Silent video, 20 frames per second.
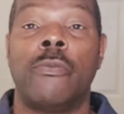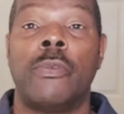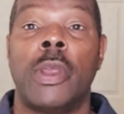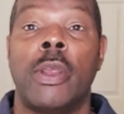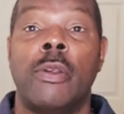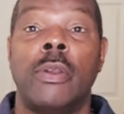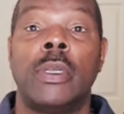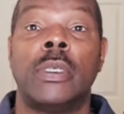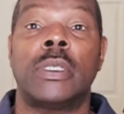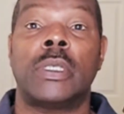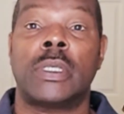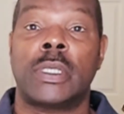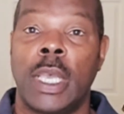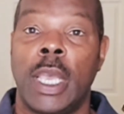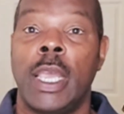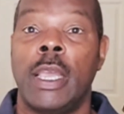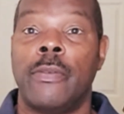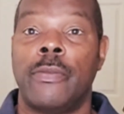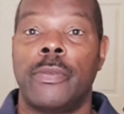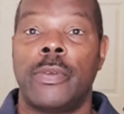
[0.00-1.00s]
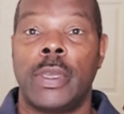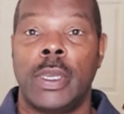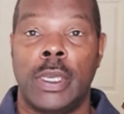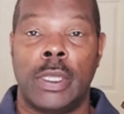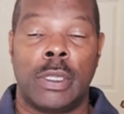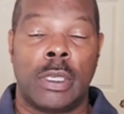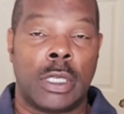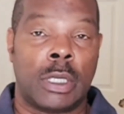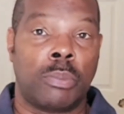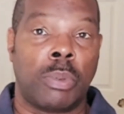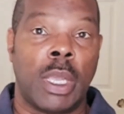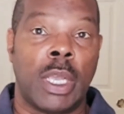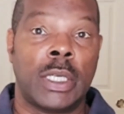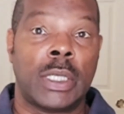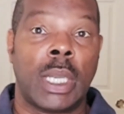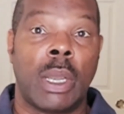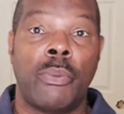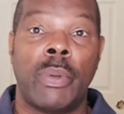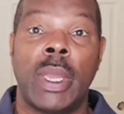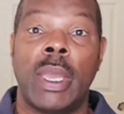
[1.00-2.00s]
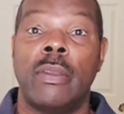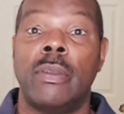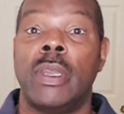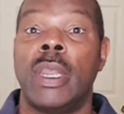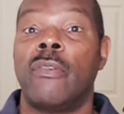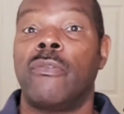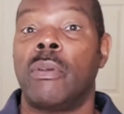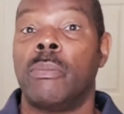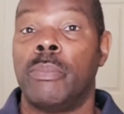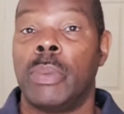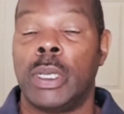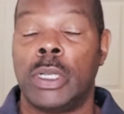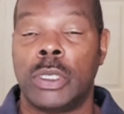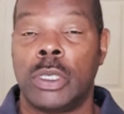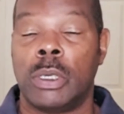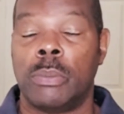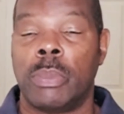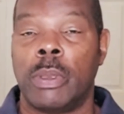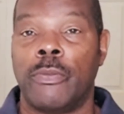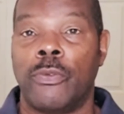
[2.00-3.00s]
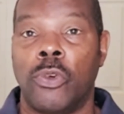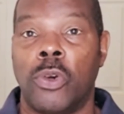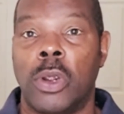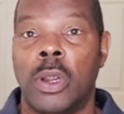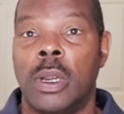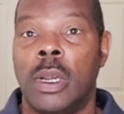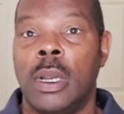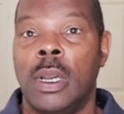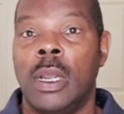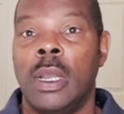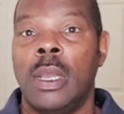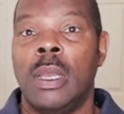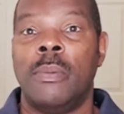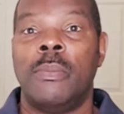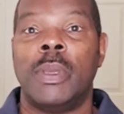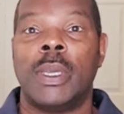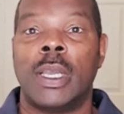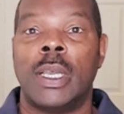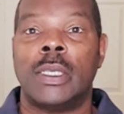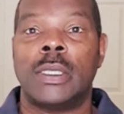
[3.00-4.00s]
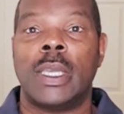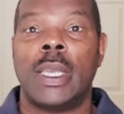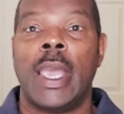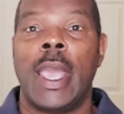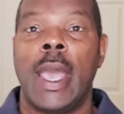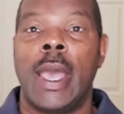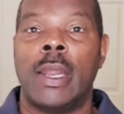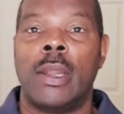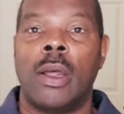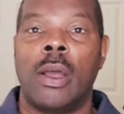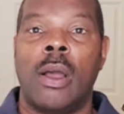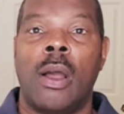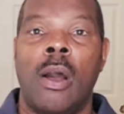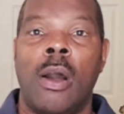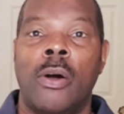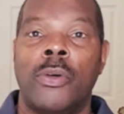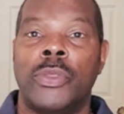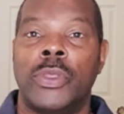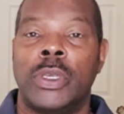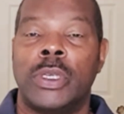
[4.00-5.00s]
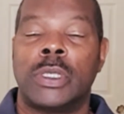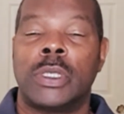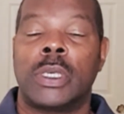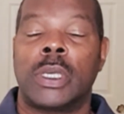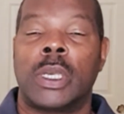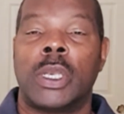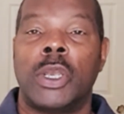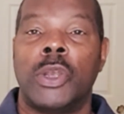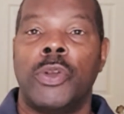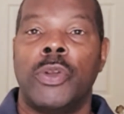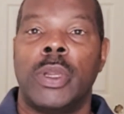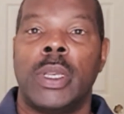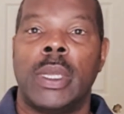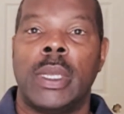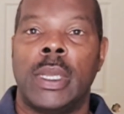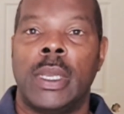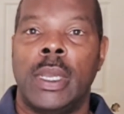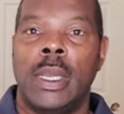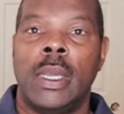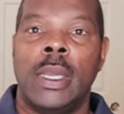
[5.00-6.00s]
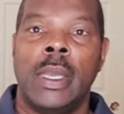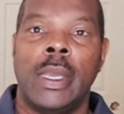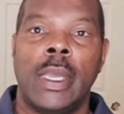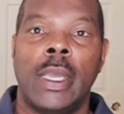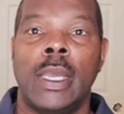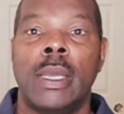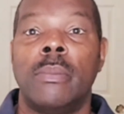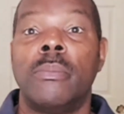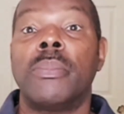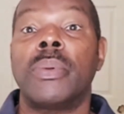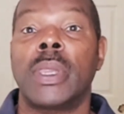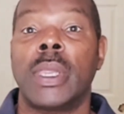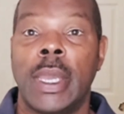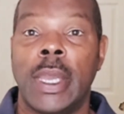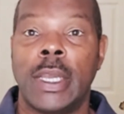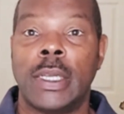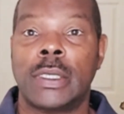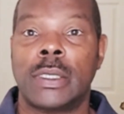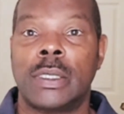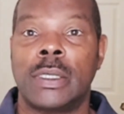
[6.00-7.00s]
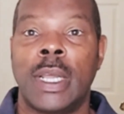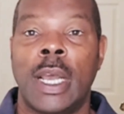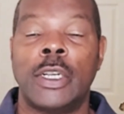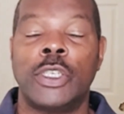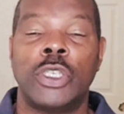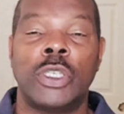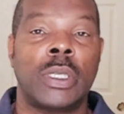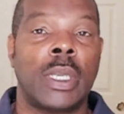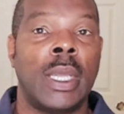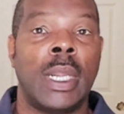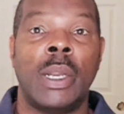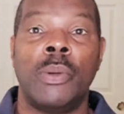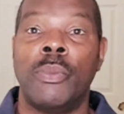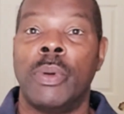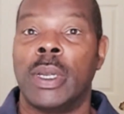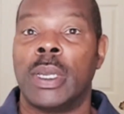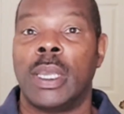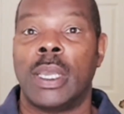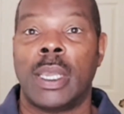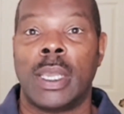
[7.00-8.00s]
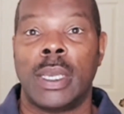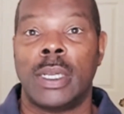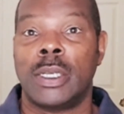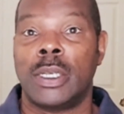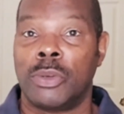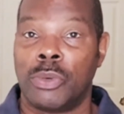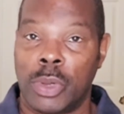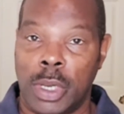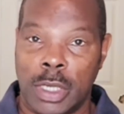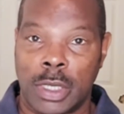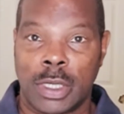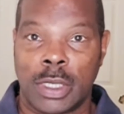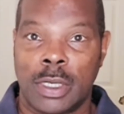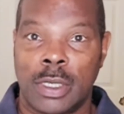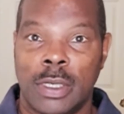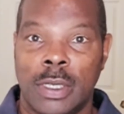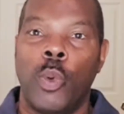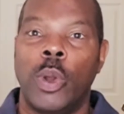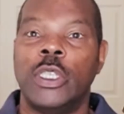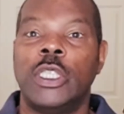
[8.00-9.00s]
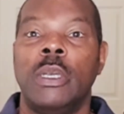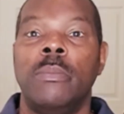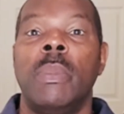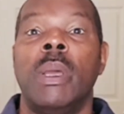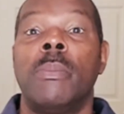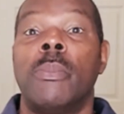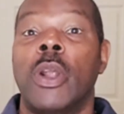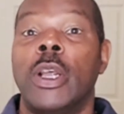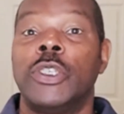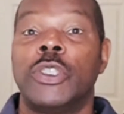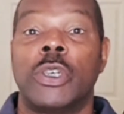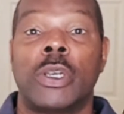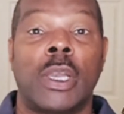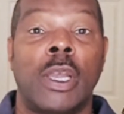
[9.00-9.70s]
very safe in this place that we had never been to before because they had all the security in place. Not just anyone could get to us. Once you memorize your